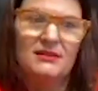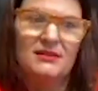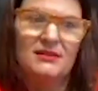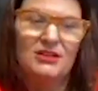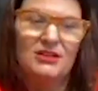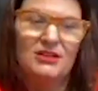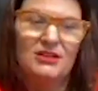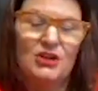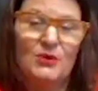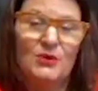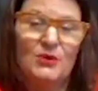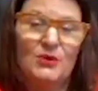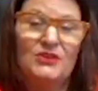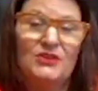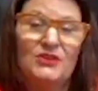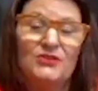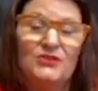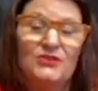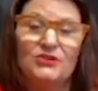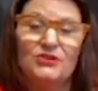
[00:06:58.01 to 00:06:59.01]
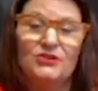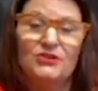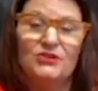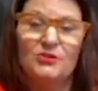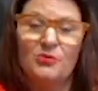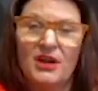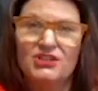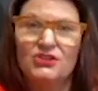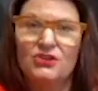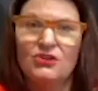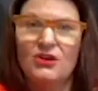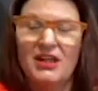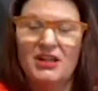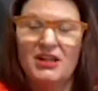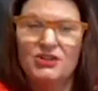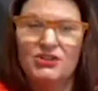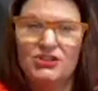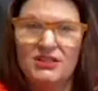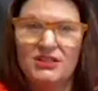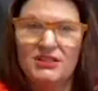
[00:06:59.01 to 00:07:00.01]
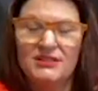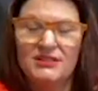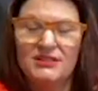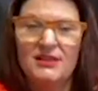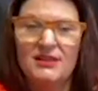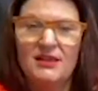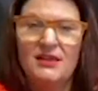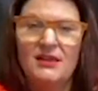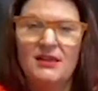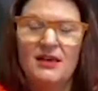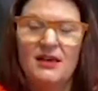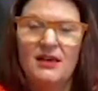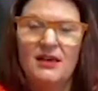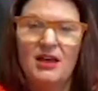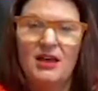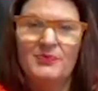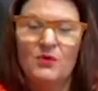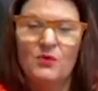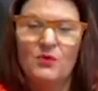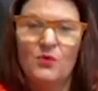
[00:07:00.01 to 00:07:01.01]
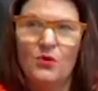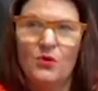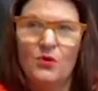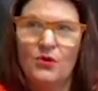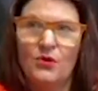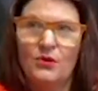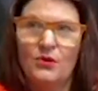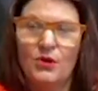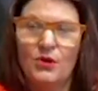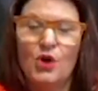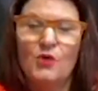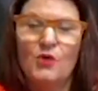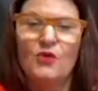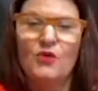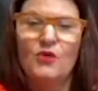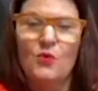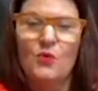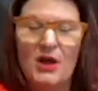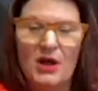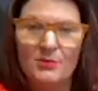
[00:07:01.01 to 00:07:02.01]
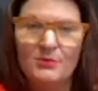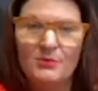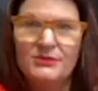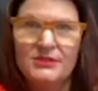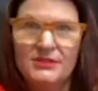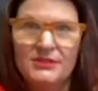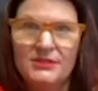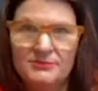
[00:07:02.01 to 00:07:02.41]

either depressed or anxious, or overwhelmed.